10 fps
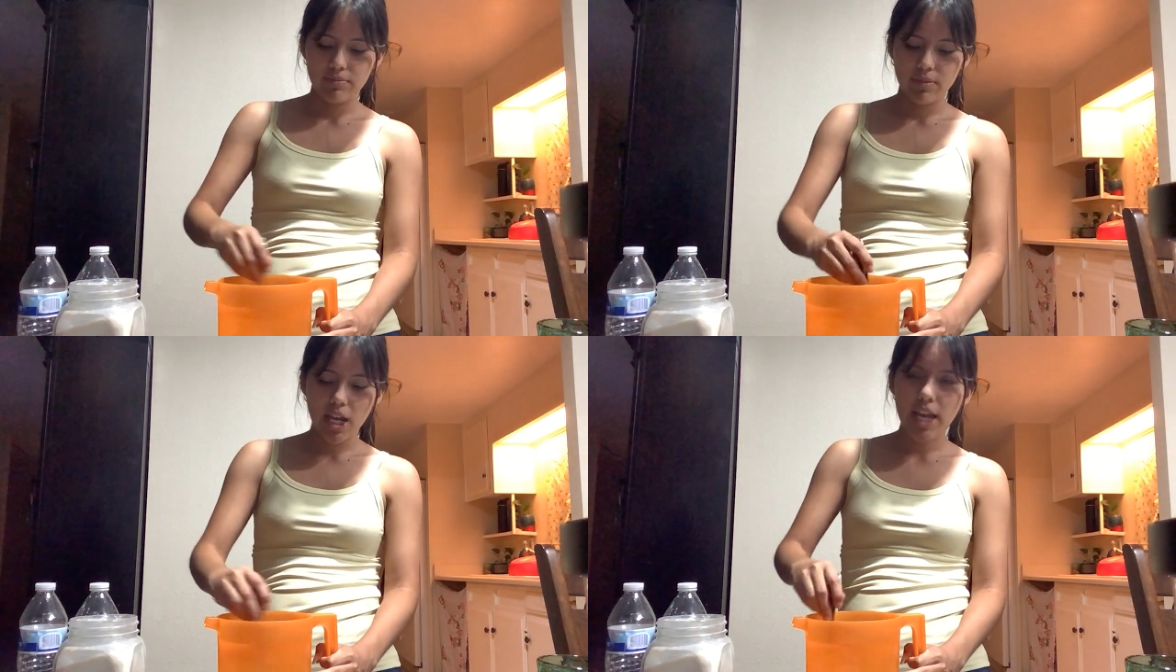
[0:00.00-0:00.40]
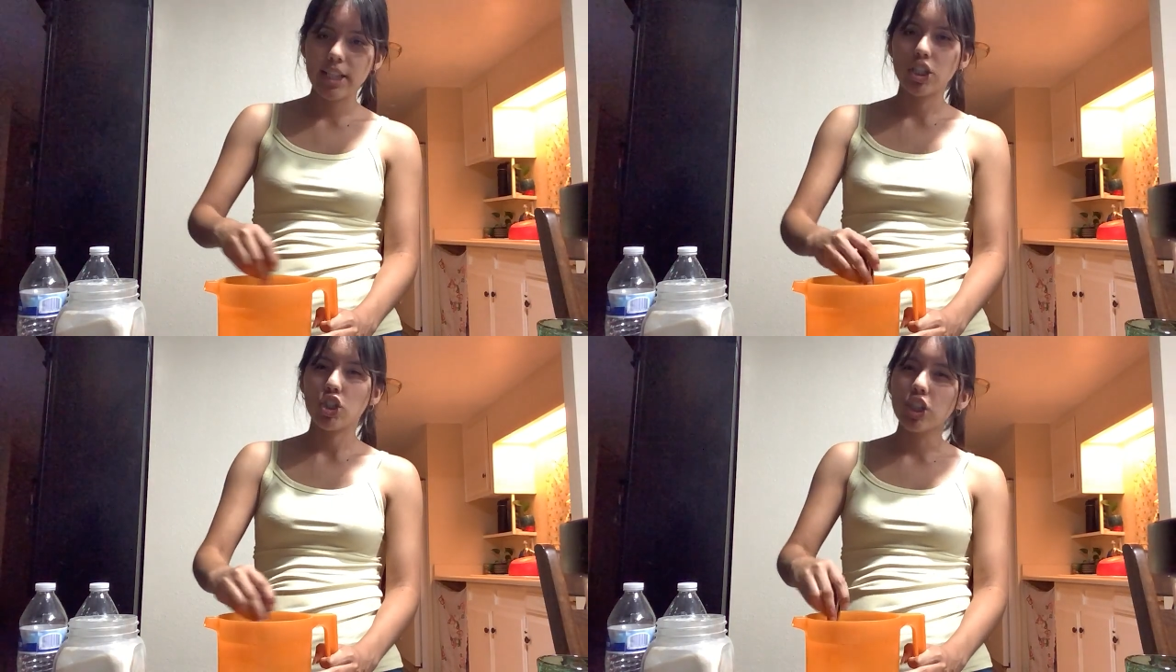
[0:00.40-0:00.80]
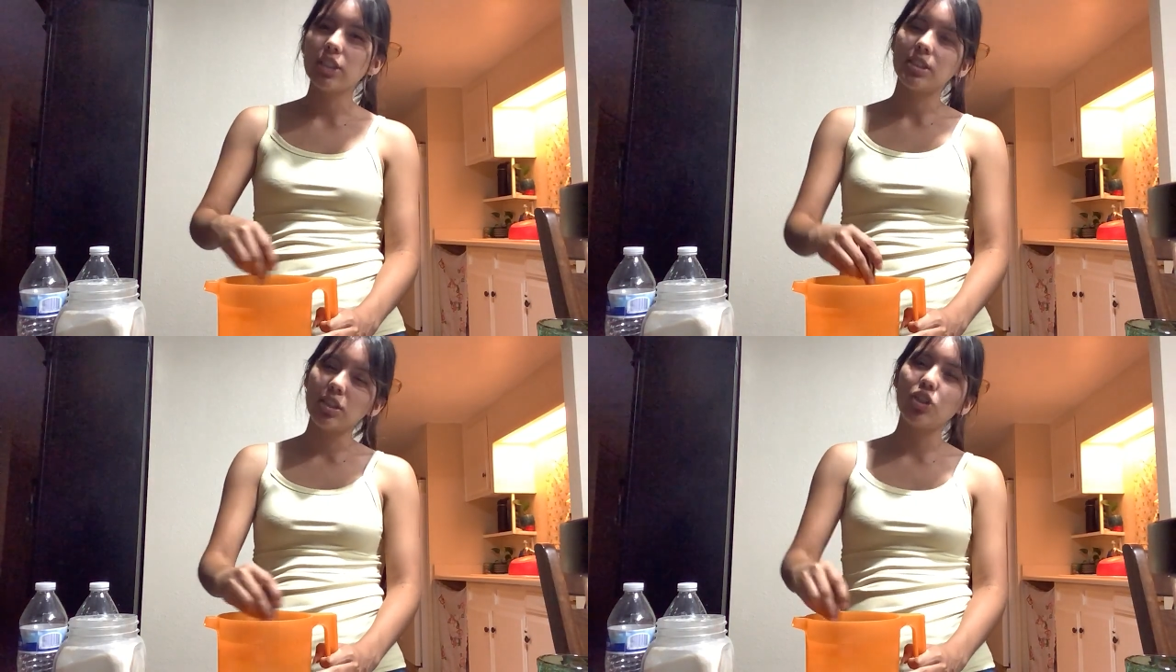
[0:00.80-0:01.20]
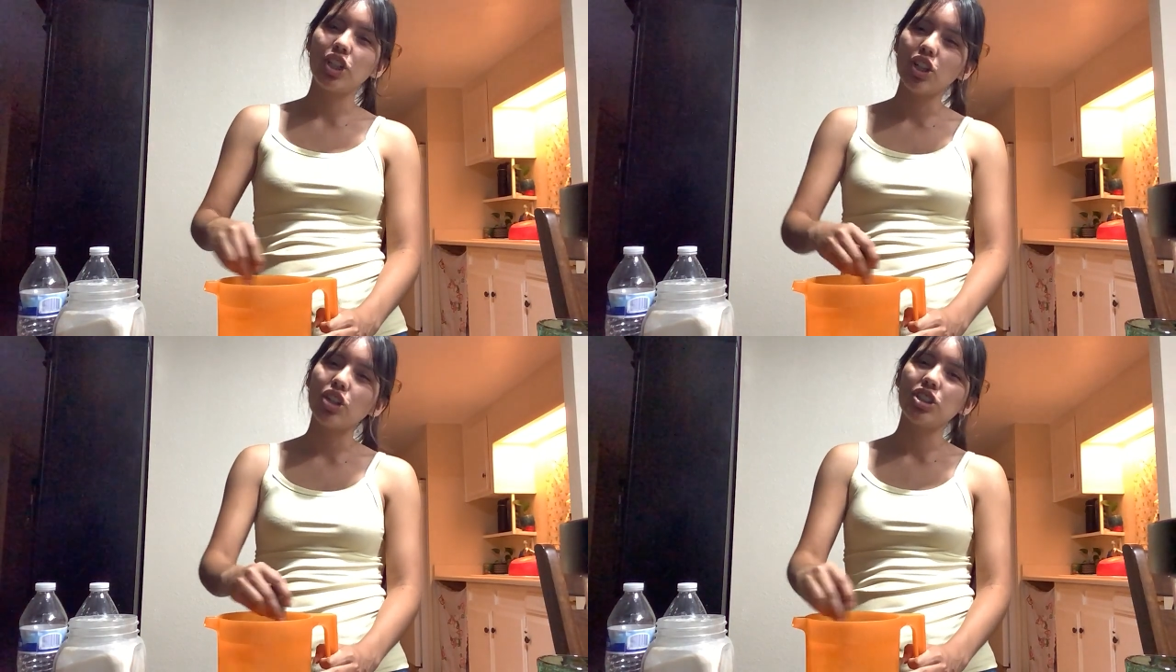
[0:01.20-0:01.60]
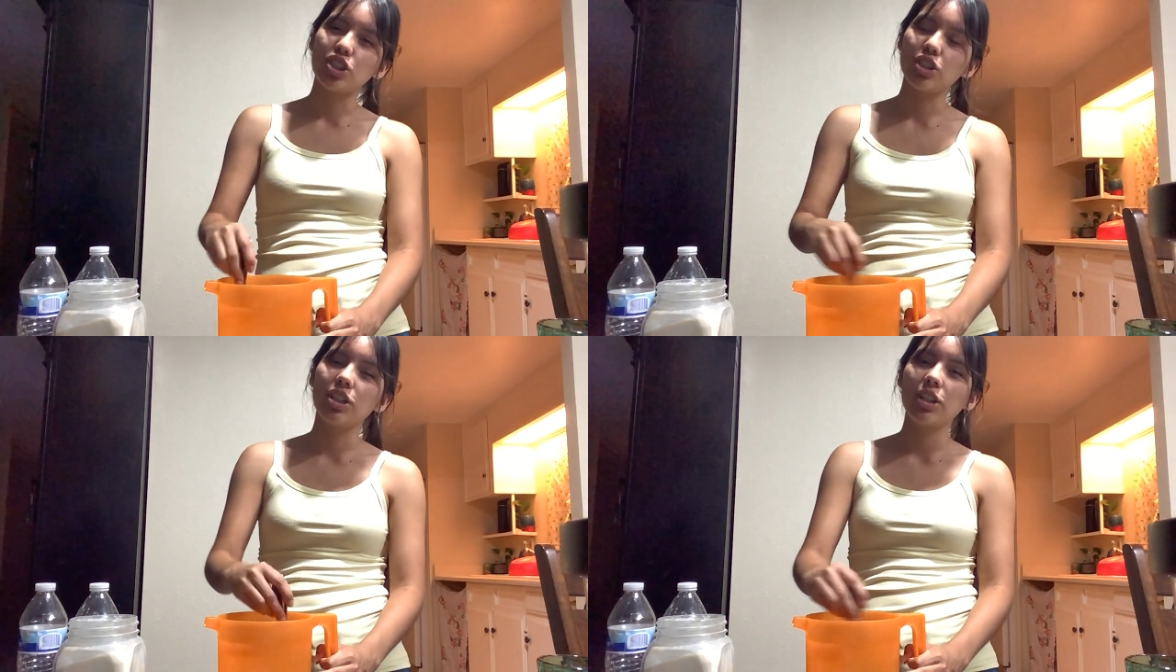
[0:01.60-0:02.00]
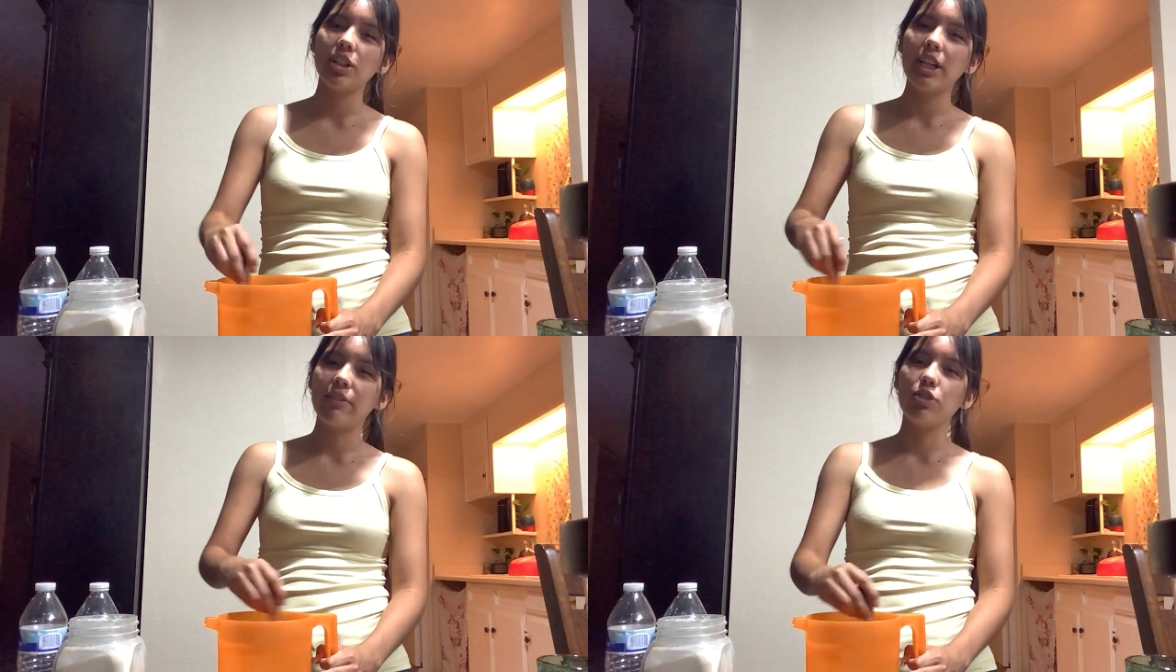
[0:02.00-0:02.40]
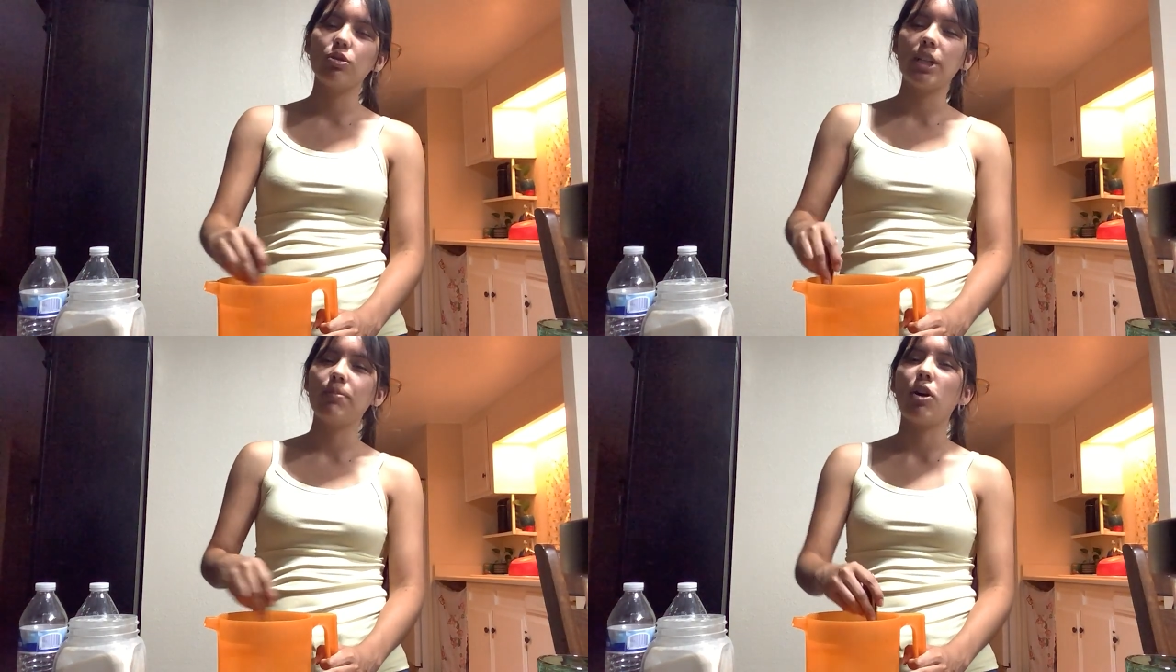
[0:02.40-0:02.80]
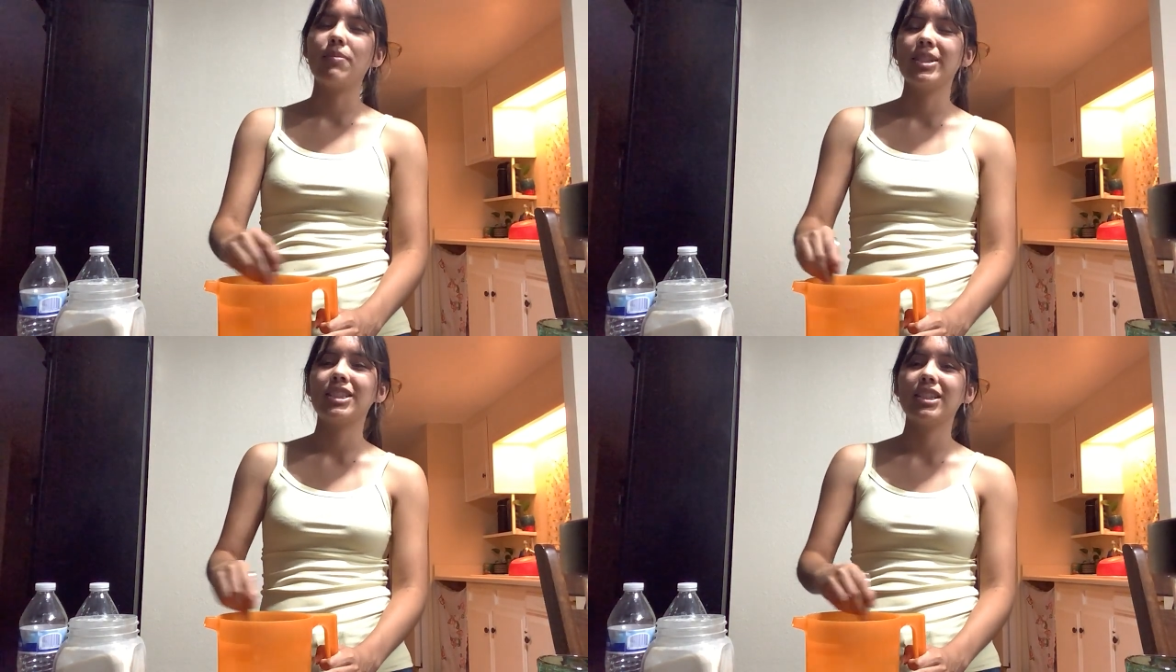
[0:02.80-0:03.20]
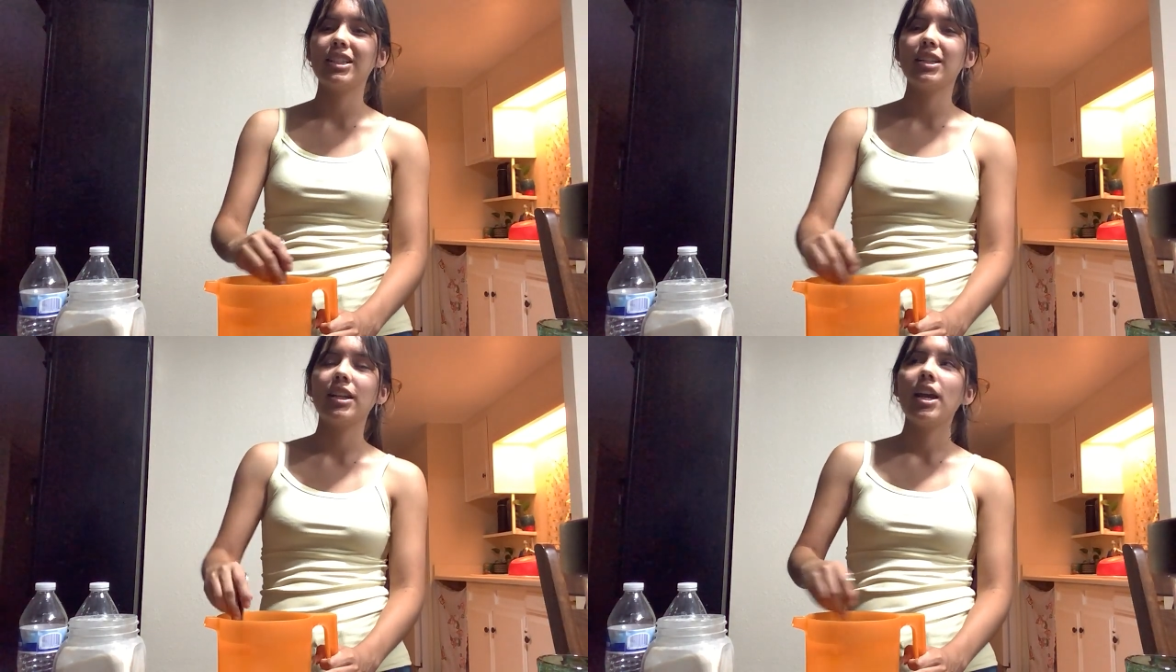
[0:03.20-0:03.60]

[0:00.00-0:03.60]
And you can still hear the sugar if you keep on mixing it.